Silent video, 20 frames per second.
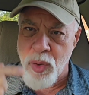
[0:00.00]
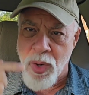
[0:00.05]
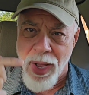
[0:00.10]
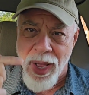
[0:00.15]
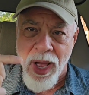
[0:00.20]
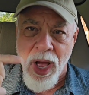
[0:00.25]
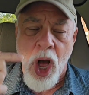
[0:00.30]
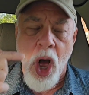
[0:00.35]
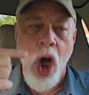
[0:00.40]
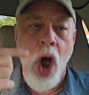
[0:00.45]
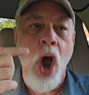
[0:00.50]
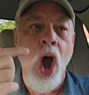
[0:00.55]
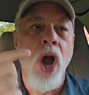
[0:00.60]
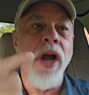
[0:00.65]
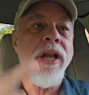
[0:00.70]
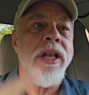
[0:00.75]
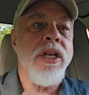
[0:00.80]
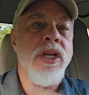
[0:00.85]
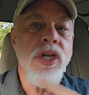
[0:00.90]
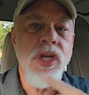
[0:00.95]
to
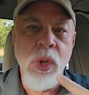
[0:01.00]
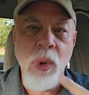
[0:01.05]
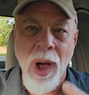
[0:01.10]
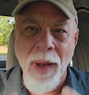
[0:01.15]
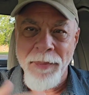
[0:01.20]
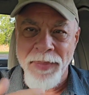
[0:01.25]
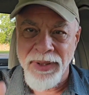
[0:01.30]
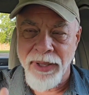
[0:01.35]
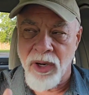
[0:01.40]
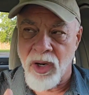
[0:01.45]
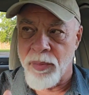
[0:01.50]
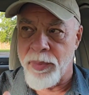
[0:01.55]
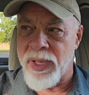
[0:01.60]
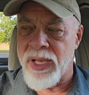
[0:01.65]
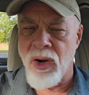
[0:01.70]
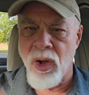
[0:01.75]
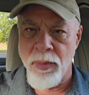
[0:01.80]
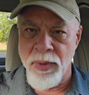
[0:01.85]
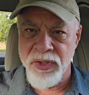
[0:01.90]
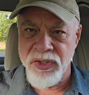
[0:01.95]
harden you up a little
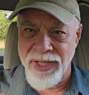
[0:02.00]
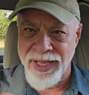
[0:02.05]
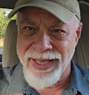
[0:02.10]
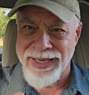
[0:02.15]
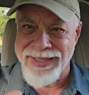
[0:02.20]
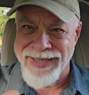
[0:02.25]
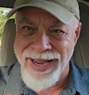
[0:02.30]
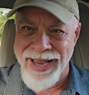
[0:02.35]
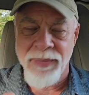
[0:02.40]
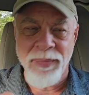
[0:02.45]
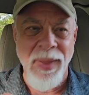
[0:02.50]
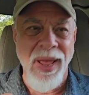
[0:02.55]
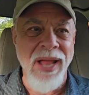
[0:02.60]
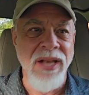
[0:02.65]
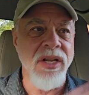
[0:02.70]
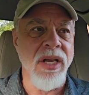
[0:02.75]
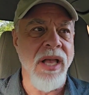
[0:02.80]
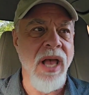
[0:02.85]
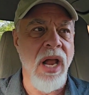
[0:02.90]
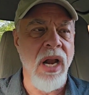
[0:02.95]
bit, almost like a Dan
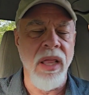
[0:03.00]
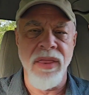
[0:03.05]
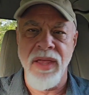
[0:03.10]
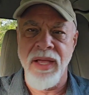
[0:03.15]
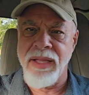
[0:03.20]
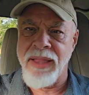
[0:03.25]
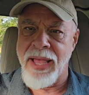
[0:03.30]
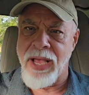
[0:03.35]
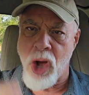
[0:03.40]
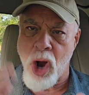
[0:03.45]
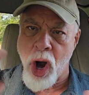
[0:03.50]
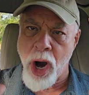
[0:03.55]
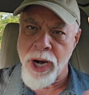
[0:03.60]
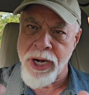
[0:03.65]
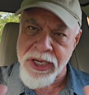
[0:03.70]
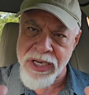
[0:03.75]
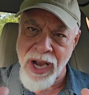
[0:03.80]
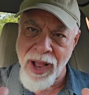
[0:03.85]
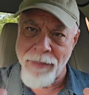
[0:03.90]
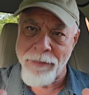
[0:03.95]
Pena kind of thing. Like,
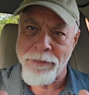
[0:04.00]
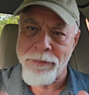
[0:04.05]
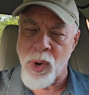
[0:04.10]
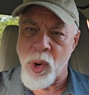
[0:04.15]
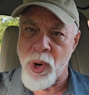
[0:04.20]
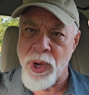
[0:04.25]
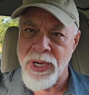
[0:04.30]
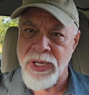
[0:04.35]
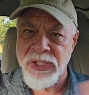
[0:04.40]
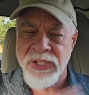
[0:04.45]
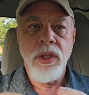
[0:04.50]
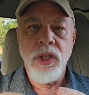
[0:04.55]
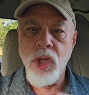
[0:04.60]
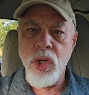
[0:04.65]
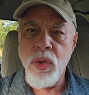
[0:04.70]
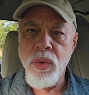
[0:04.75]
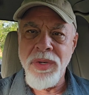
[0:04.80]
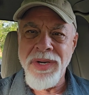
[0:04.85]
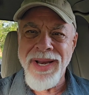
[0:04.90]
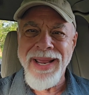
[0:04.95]
harden up, boys.
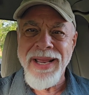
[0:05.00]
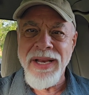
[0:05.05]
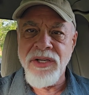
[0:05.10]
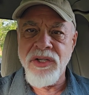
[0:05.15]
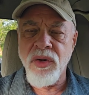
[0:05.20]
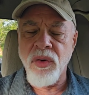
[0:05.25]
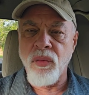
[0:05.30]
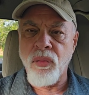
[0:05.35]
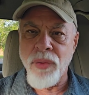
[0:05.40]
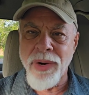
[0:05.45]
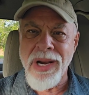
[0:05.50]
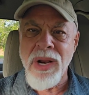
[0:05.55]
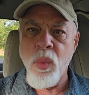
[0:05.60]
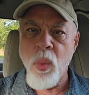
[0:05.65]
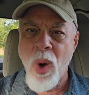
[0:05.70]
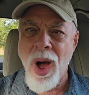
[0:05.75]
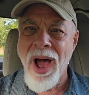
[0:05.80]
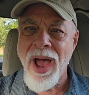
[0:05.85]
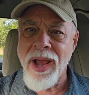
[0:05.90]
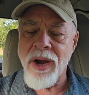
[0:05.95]
You need to
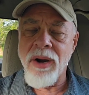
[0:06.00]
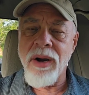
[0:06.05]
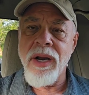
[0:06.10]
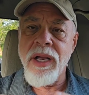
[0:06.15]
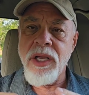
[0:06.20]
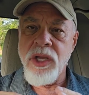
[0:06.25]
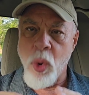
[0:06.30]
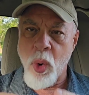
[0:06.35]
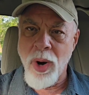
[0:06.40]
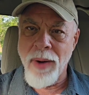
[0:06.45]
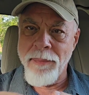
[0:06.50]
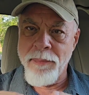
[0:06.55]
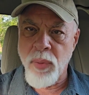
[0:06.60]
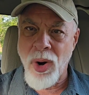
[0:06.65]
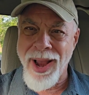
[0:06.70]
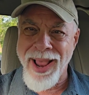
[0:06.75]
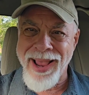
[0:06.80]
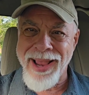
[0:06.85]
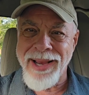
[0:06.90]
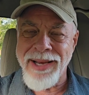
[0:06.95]
rewire your
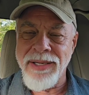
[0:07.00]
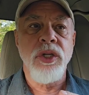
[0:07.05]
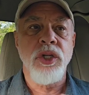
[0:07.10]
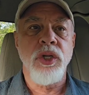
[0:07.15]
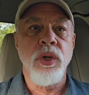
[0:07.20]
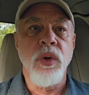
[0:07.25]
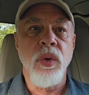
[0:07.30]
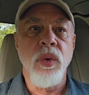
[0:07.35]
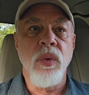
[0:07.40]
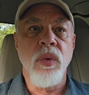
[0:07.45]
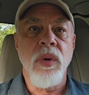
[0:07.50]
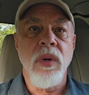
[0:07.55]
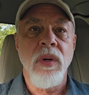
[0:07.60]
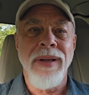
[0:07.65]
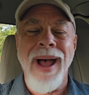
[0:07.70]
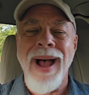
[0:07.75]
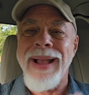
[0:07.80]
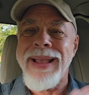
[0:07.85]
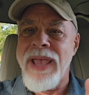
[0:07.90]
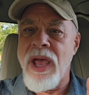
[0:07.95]
brain to
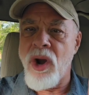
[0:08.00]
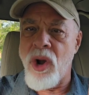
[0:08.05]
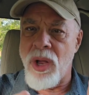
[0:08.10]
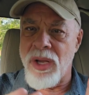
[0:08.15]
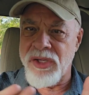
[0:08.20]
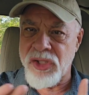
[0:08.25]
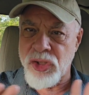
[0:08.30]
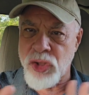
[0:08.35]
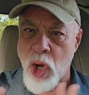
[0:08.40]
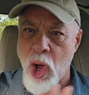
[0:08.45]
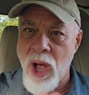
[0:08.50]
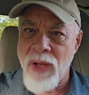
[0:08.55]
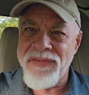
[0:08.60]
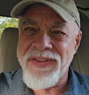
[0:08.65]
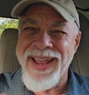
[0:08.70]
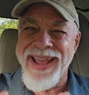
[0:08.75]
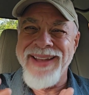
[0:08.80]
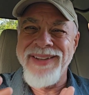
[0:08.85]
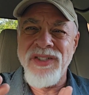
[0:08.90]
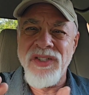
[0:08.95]
not get all
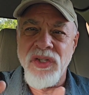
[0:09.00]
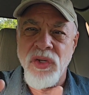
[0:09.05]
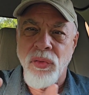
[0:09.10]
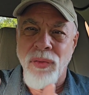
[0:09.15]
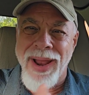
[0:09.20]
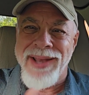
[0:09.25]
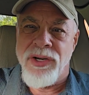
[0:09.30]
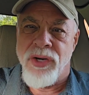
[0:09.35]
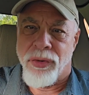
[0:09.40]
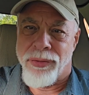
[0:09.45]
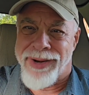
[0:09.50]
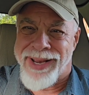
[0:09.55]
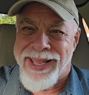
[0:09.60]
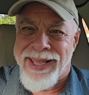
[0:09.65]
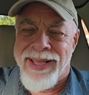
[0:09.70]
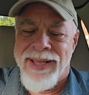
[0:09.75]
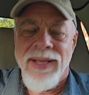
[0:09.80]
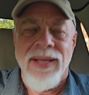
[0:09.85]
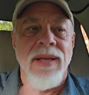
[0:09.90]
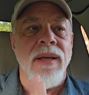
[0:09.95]
soft and
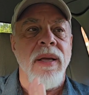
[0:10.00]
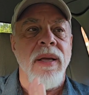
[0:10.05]
surrendery